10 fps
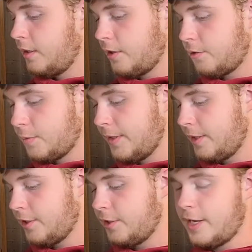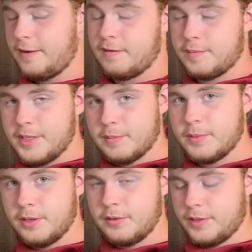They are really good. I have beat
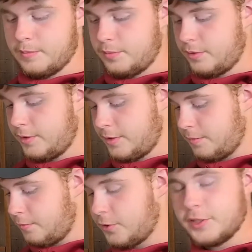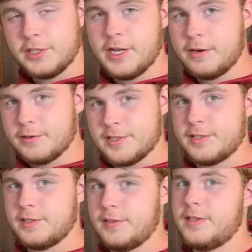both and put some pretty good hours
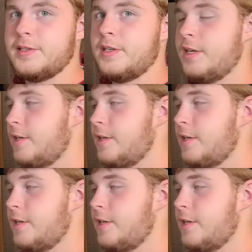into these.